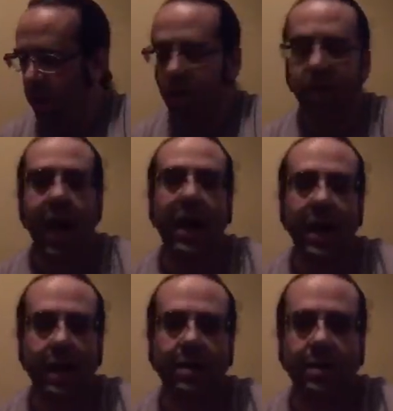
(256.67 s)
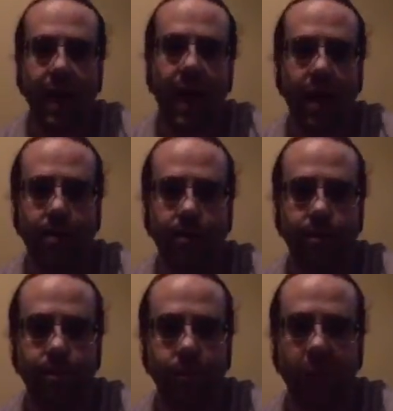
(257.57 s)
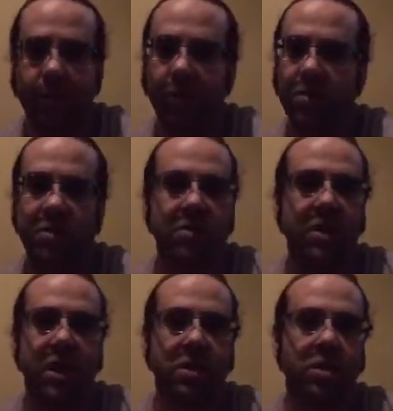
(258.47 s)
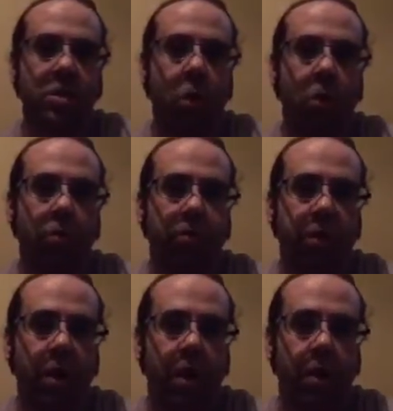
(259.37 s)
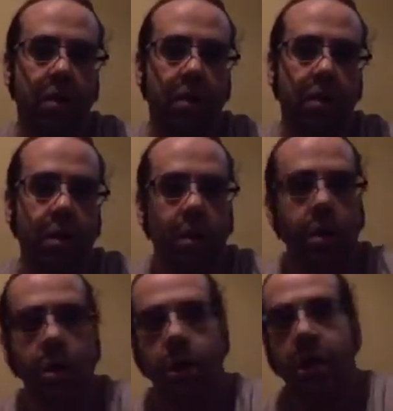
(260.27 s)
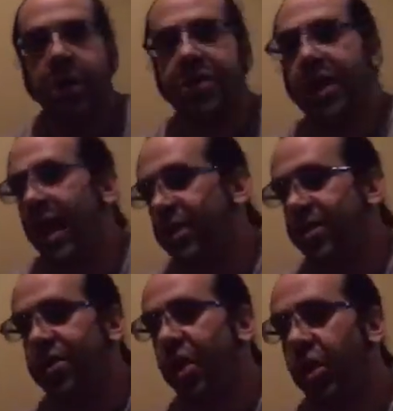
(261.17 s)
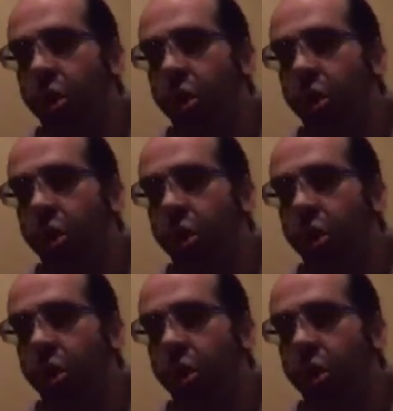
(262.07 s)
in that end time, like for instance, say it's a solar flare. Science is going to